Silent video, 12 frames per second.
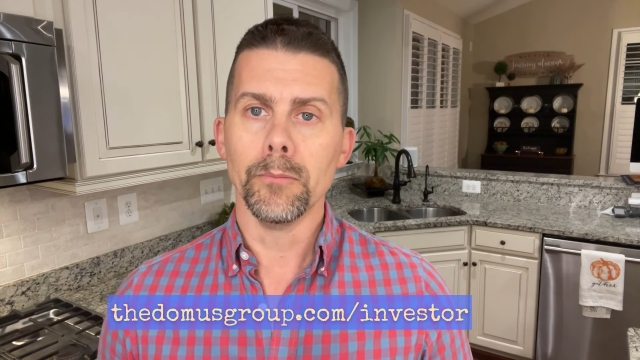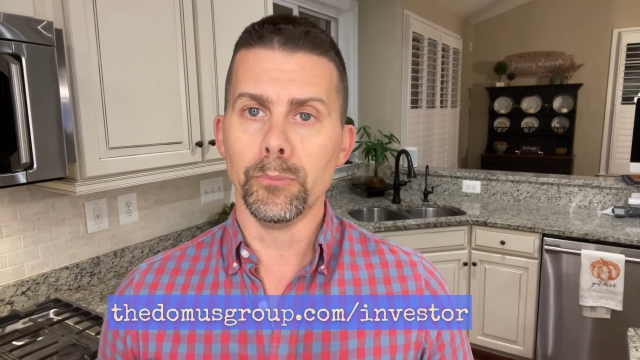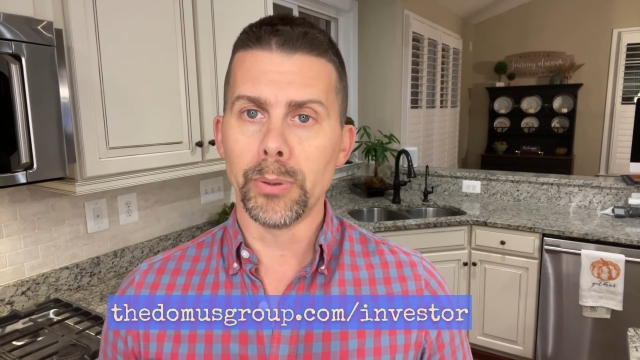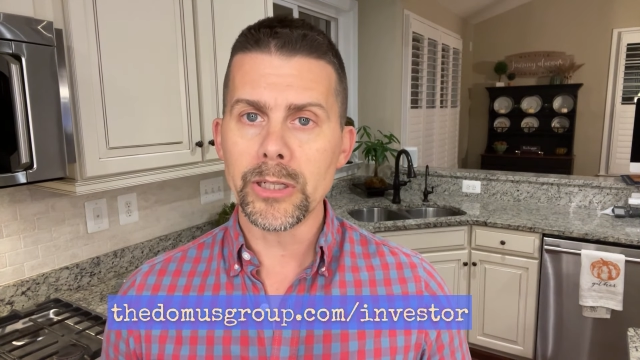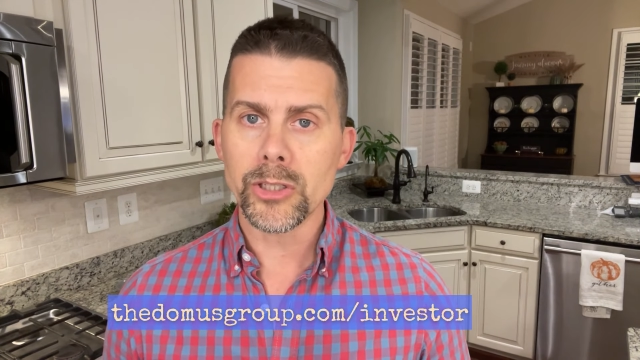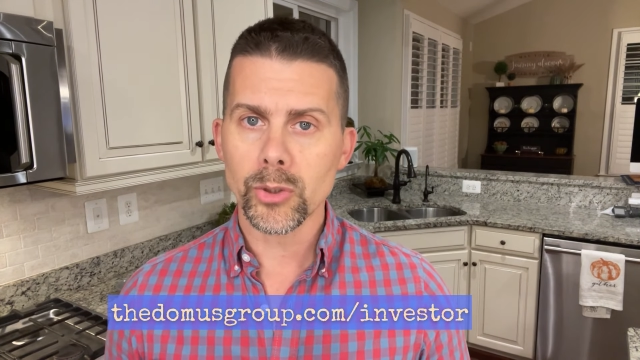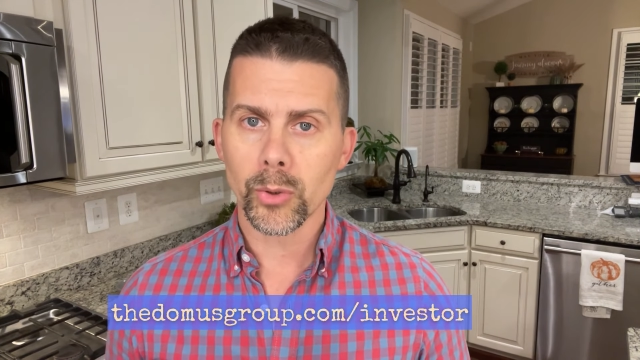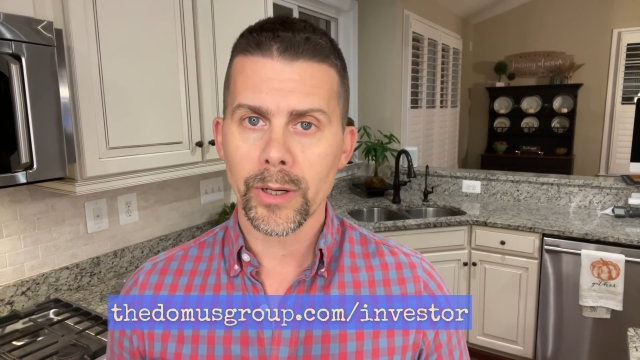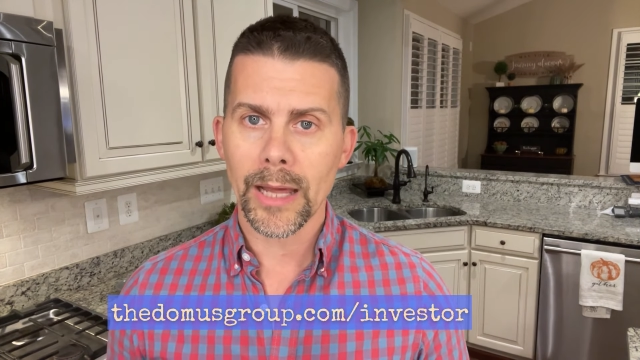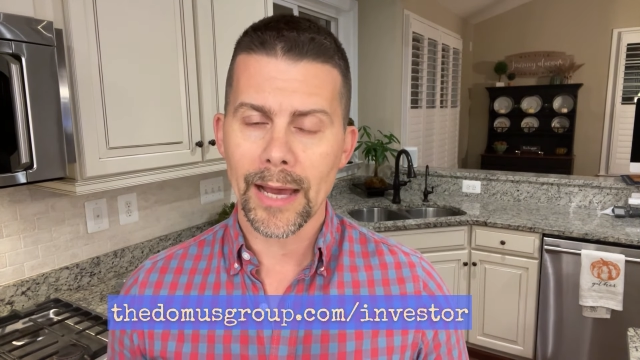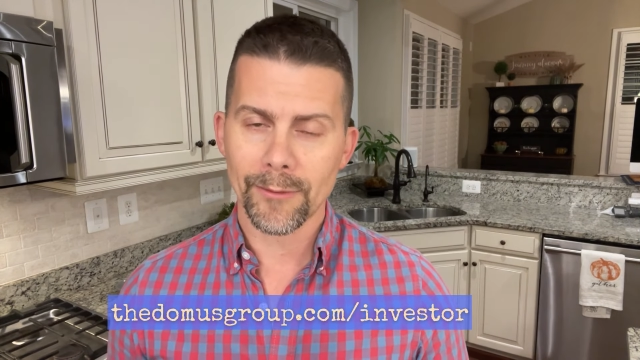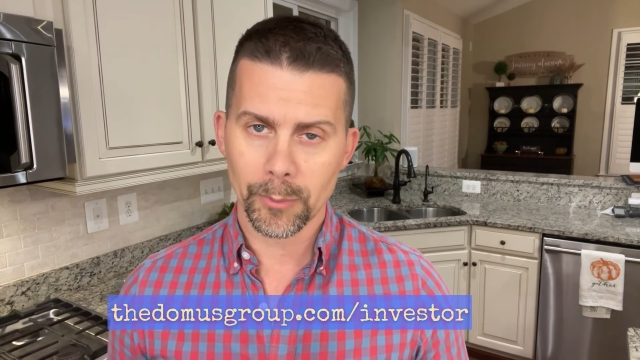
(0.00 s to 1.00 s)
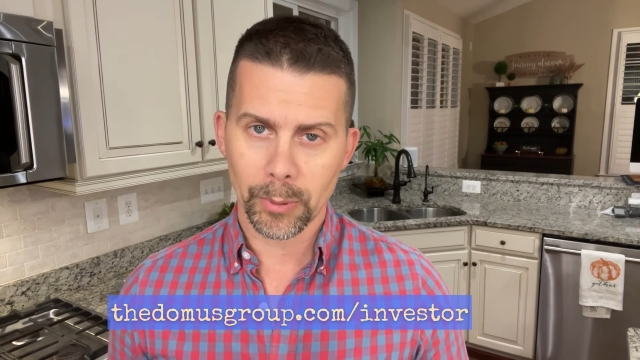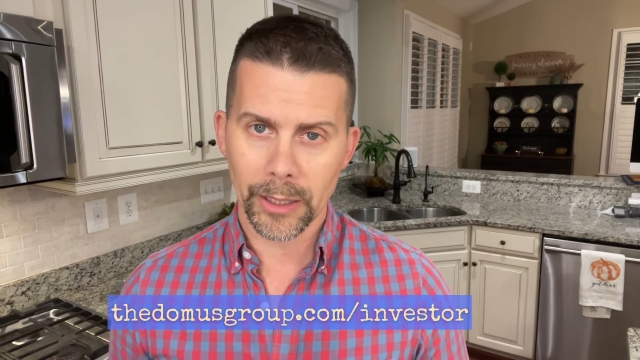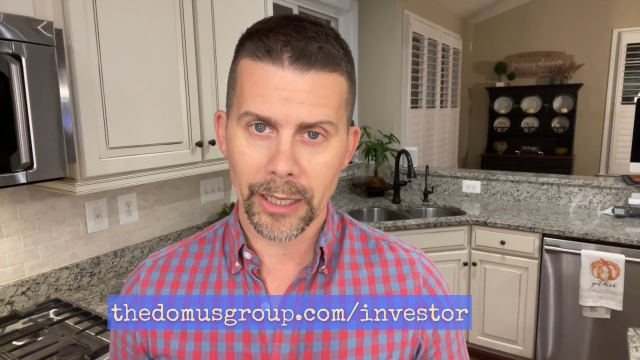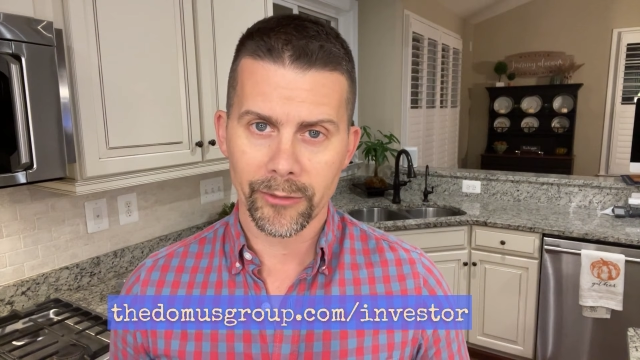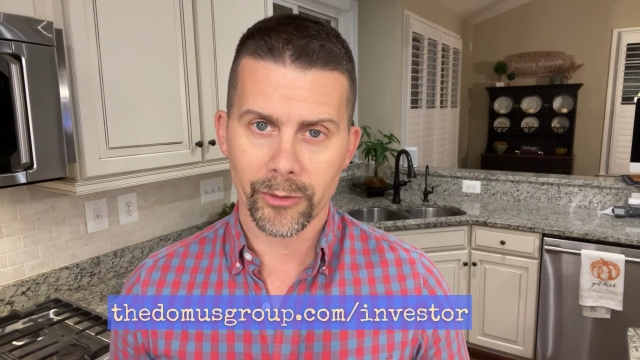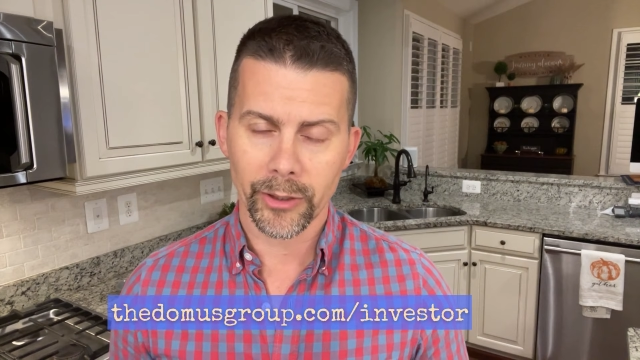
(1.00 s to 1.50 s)
Be sure to have a
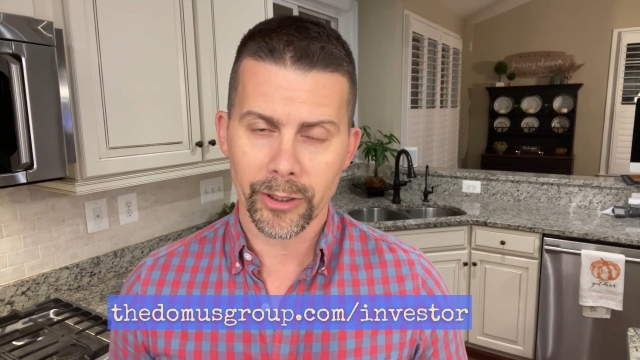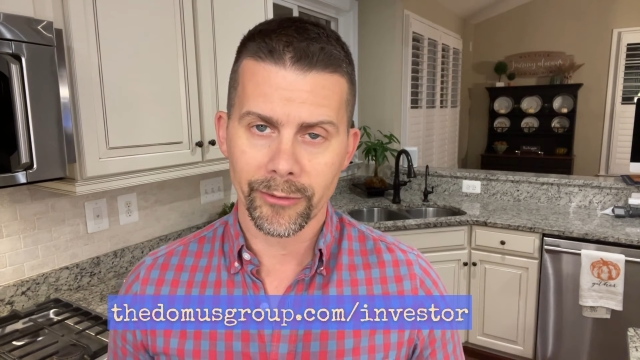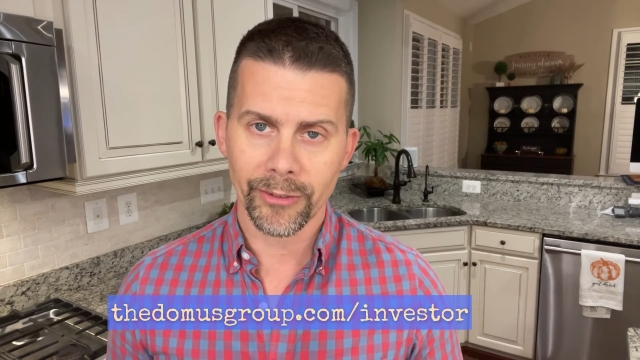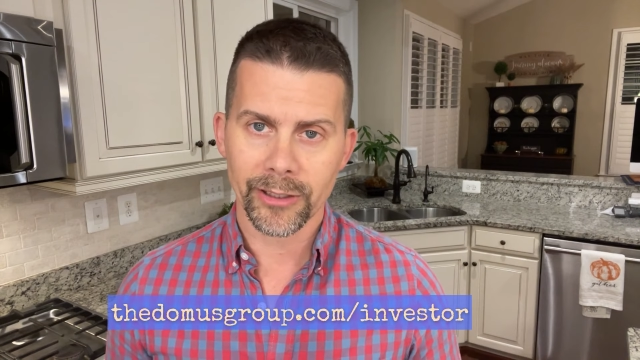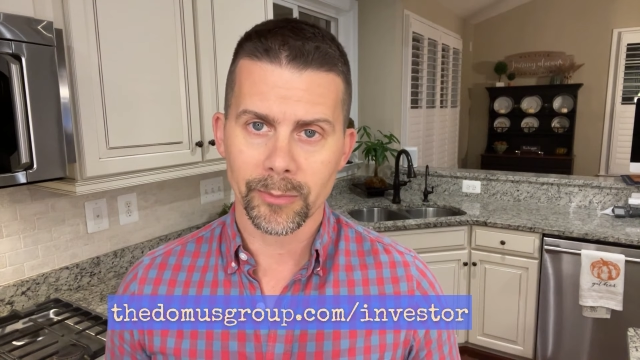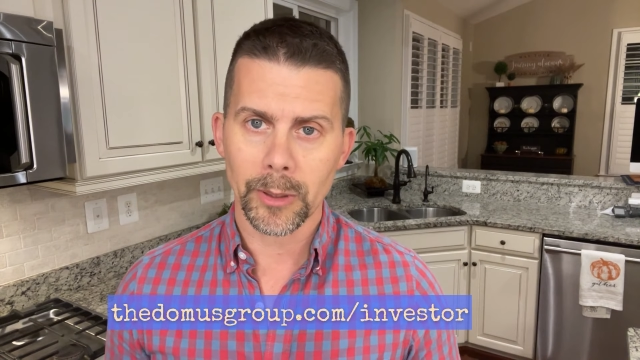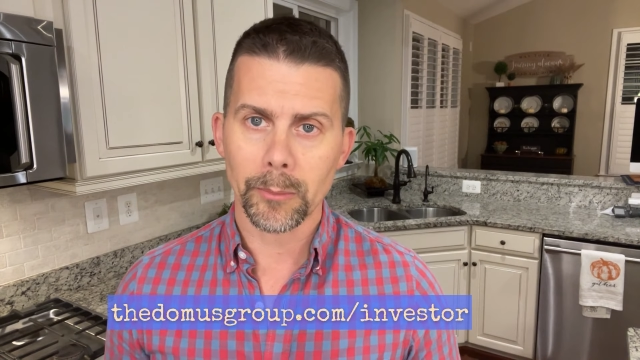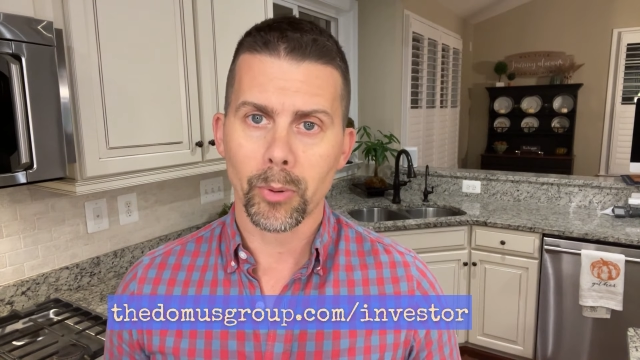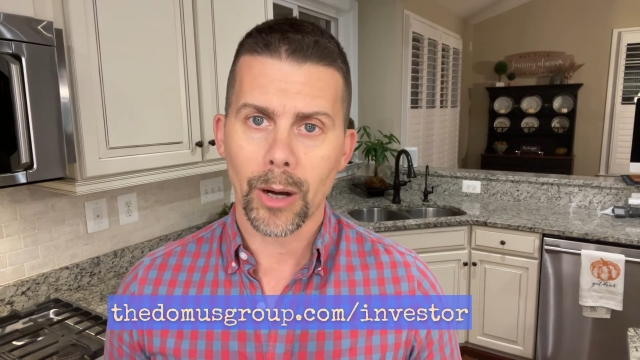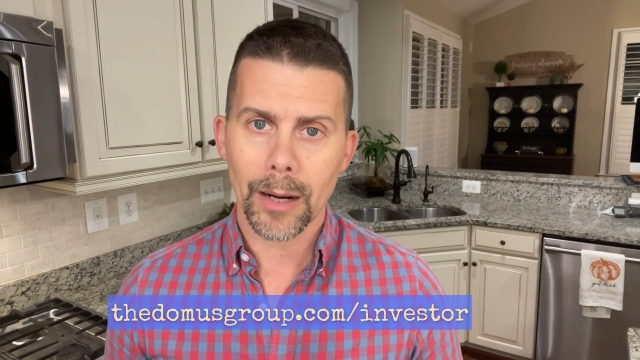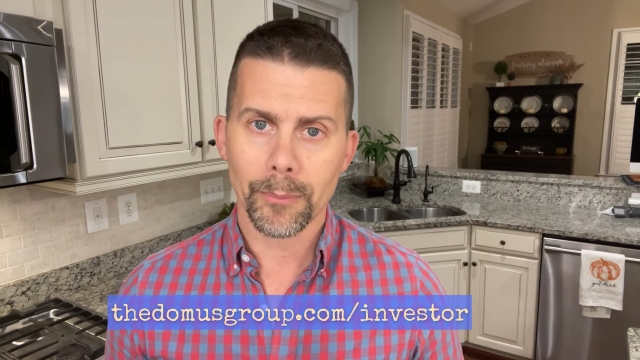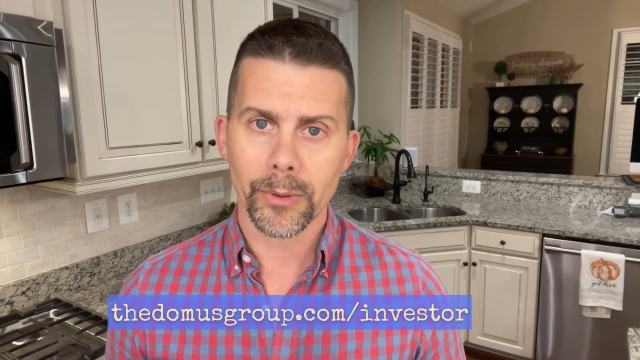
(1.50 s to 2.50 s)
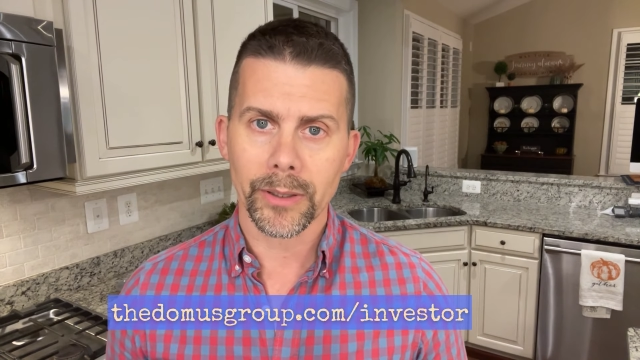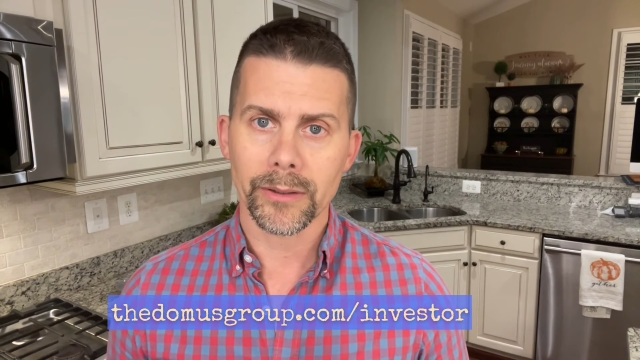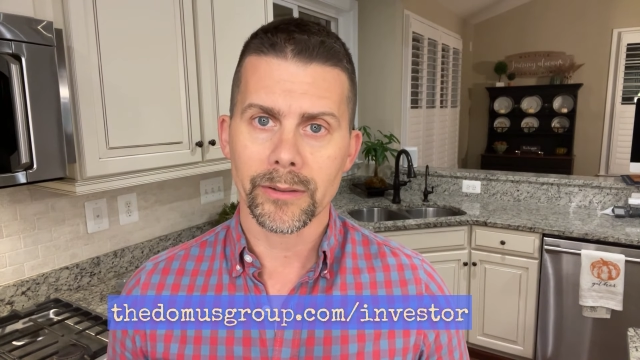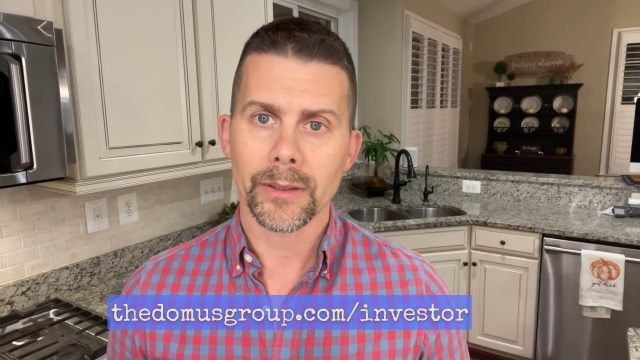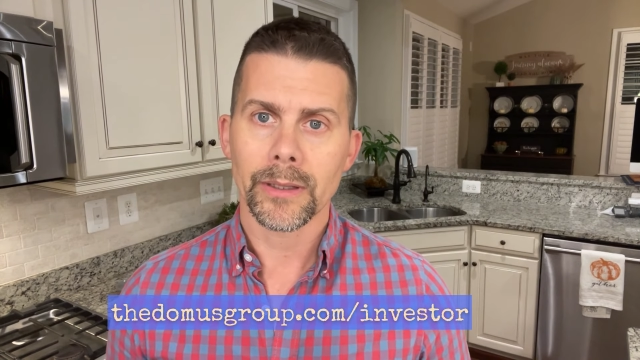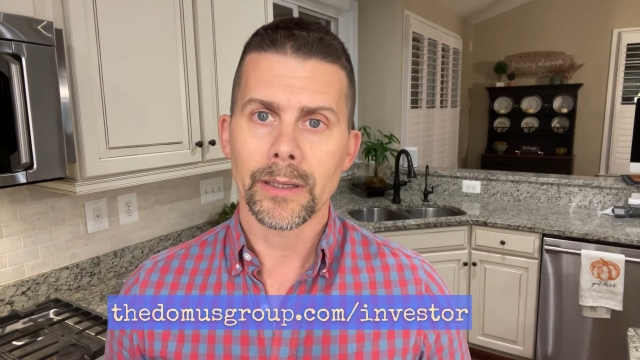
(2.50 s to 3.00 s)
plan for your investment in
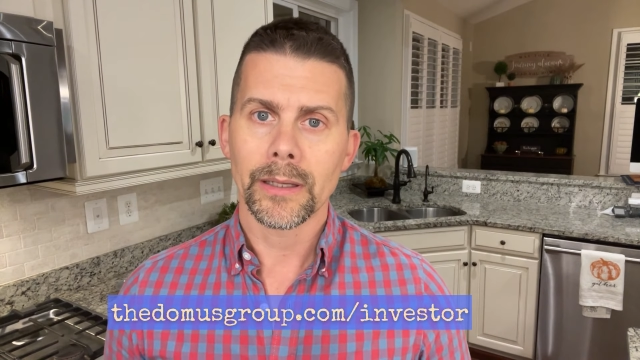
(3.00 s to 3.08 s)
properties.